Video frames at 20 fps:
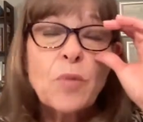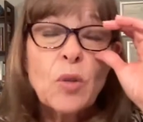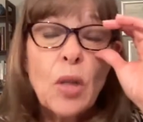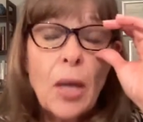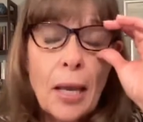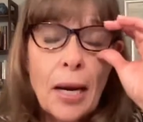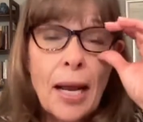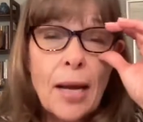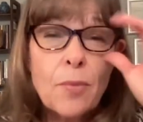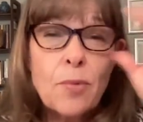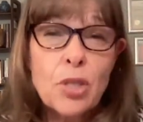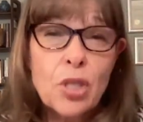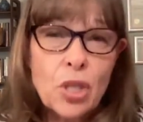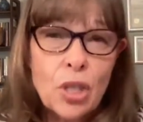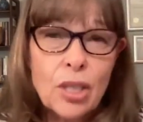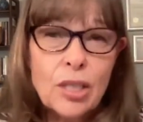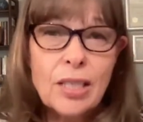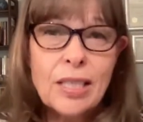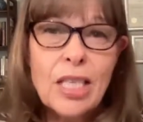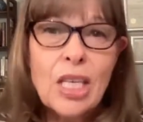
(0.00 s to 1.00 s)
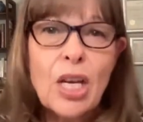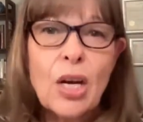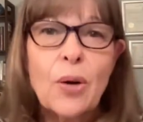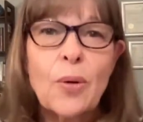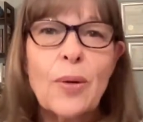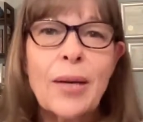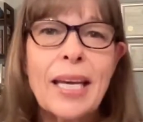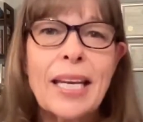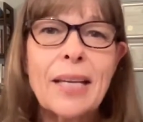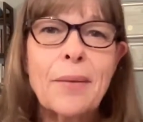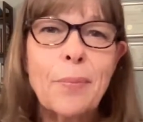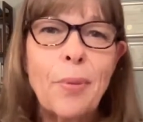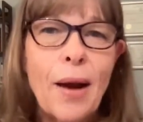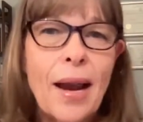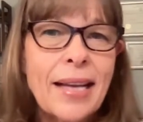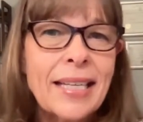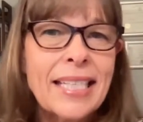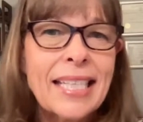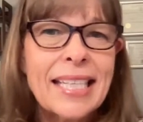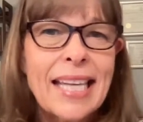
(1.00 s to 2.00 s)
and I was just, you know, getting
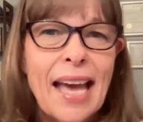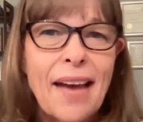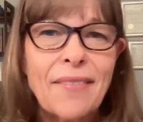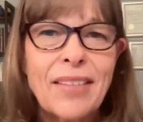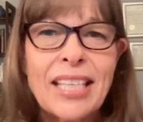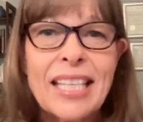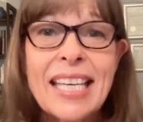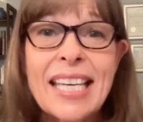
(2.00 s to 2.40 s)
pregnant and having